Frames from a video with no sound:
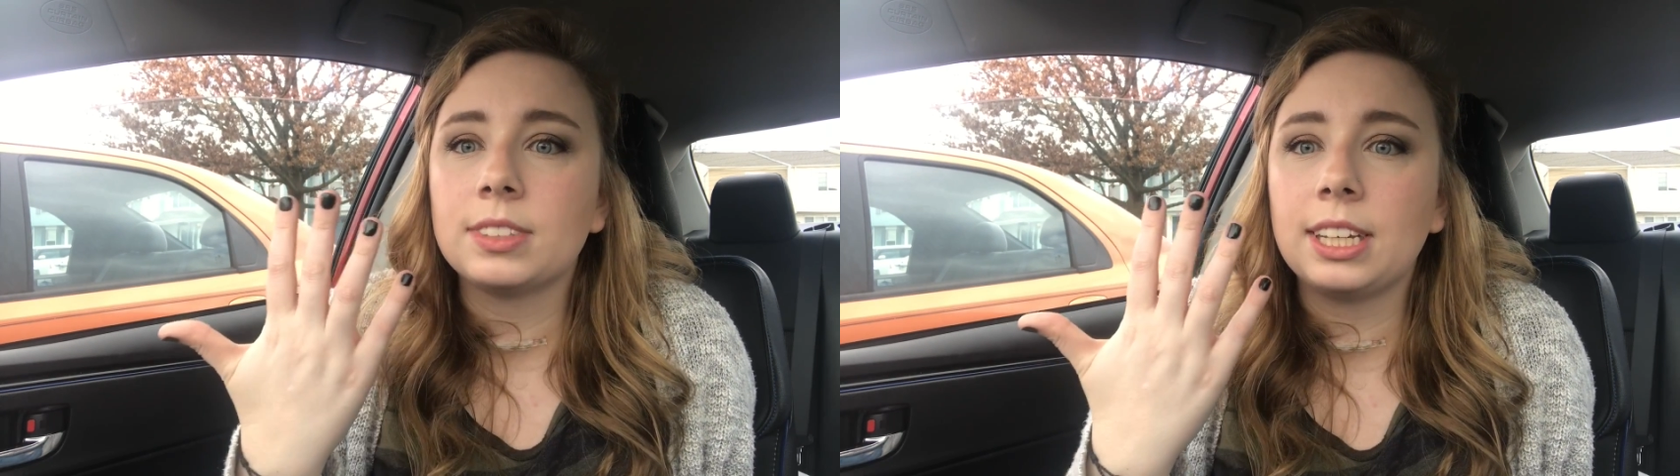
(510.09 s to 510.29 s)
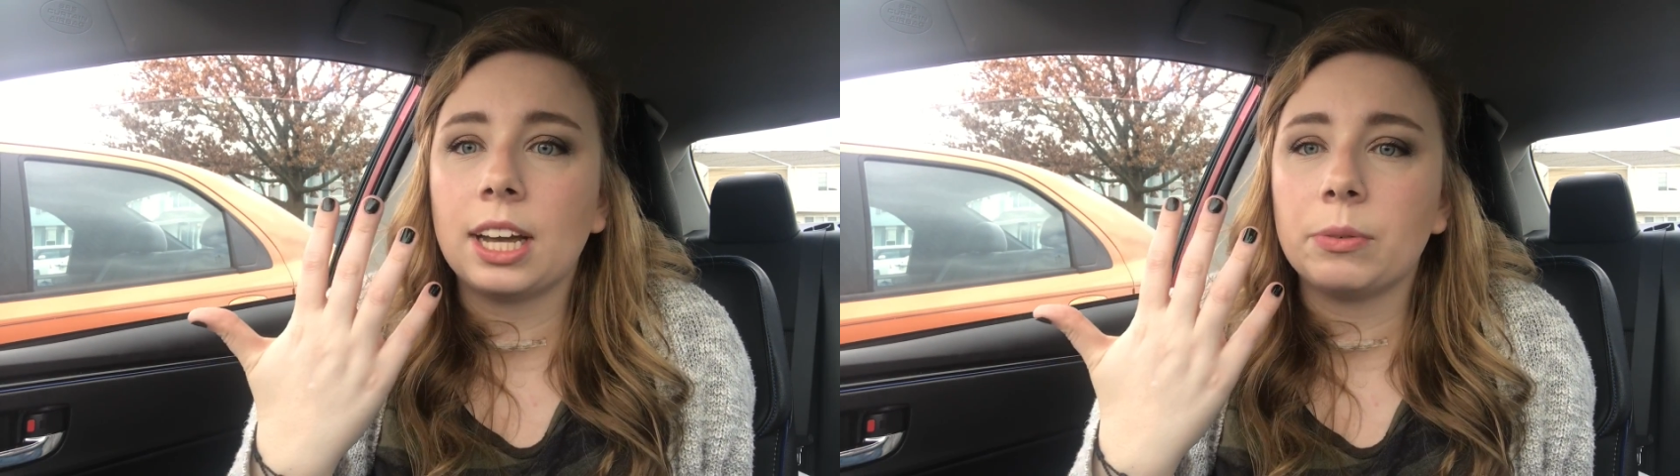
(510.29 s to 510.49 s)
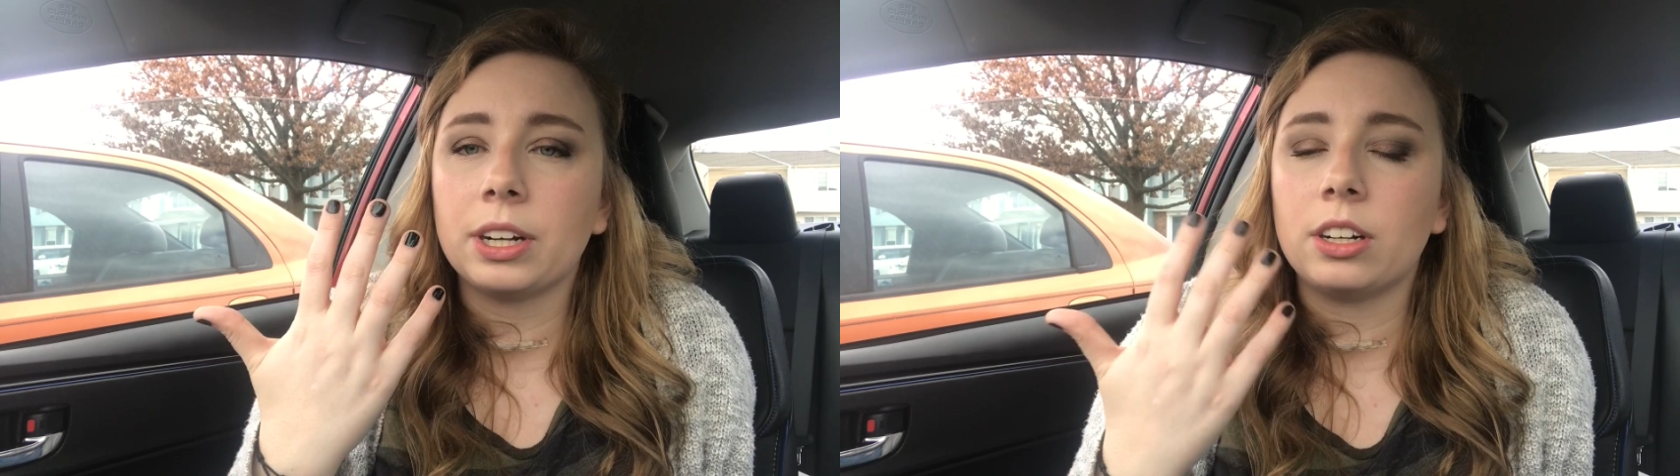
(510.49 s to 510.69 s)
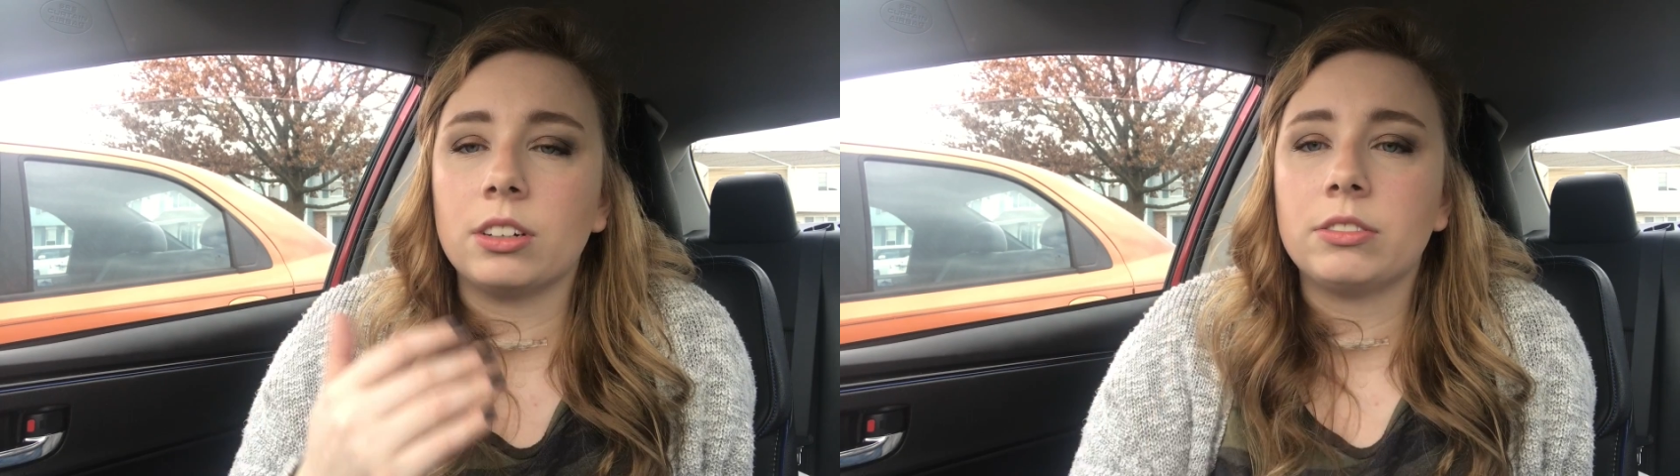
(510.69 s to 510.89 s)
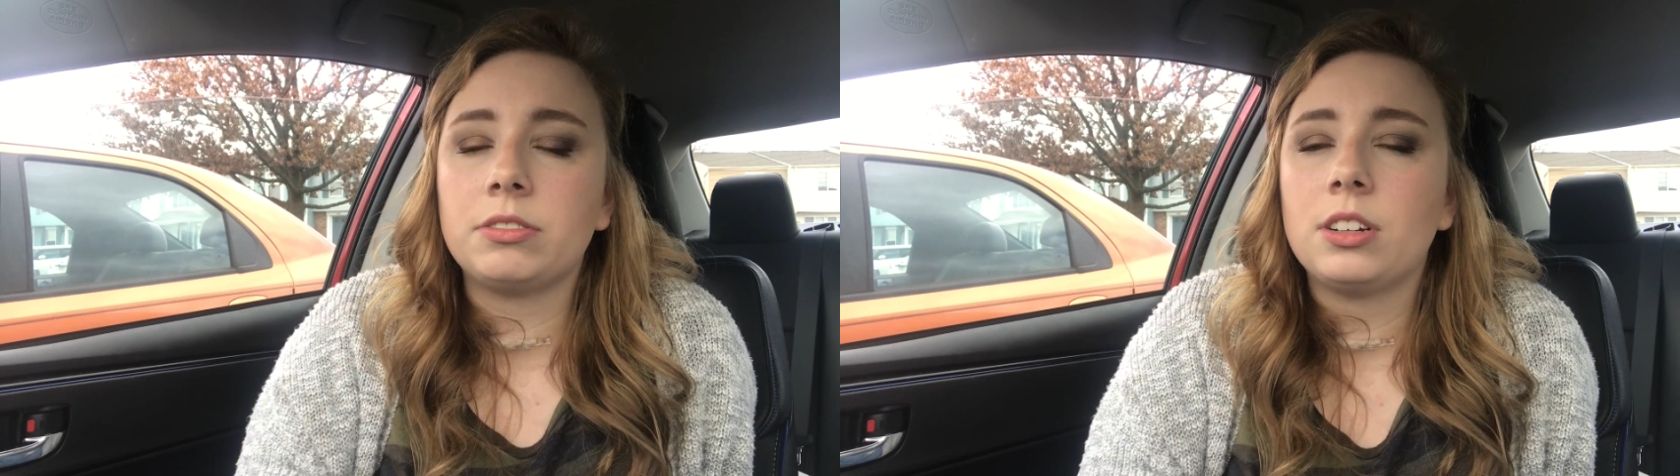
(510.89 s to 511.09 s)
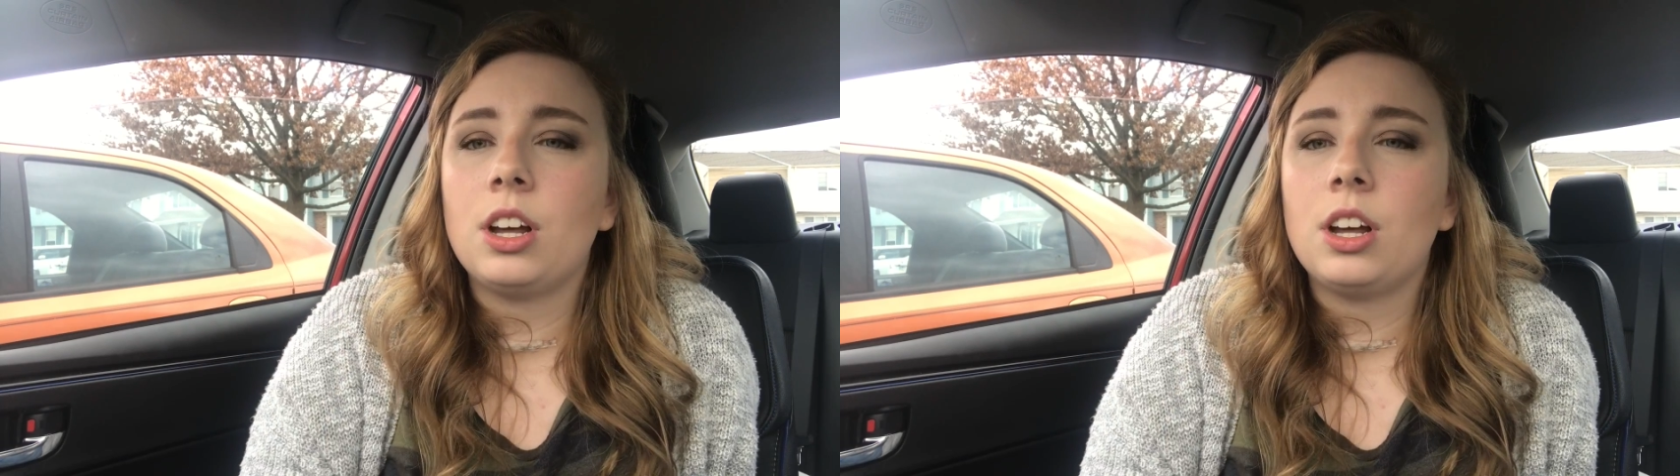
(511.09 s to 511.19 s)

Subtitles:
get rid of